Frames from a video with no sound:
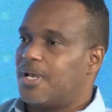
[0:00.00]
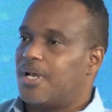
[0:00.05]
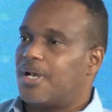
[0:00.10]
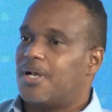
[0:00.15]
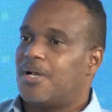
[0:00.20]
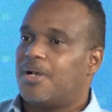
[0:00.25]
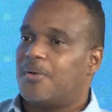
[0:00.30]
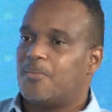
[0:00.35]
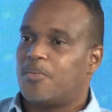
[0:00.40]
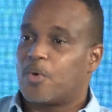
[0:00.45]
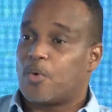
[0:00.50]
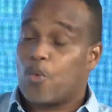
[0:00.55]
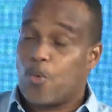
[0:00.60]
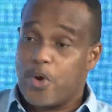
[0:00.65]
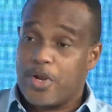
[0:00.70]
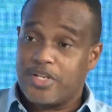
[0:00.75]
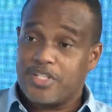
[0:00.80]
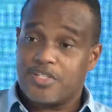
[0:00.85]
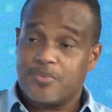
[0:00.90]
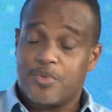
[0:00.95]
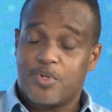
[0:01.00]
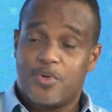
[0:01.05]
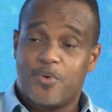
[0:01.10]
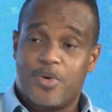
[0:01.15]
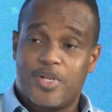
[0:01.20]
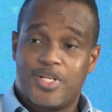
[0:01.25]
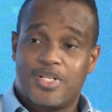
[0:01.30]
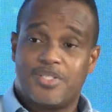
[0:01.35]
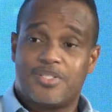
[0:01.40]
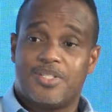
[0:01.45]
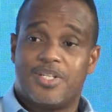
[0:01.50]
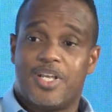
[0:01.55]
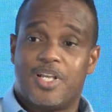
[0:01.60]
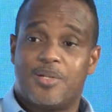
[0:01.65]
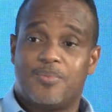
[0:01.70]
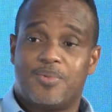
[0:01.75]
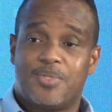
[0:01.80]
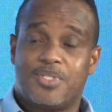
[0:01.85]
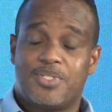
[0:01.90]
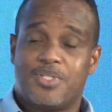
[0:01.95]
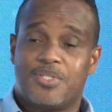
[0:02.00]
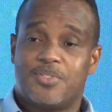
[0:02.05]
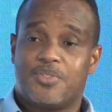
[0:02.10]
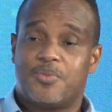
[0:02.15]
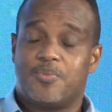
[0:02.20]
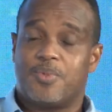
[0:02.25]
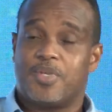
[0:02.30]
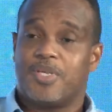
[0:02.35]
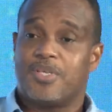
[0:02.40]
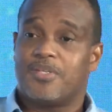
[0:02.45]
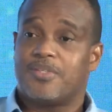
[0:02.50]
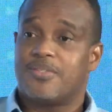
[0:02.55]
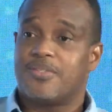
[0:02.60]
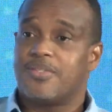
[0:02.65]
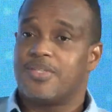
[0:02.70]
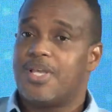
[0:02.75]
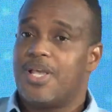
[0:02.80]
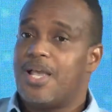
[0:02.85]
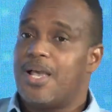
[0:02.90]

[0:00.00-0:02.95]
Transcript: We're going to be going into the LPG space,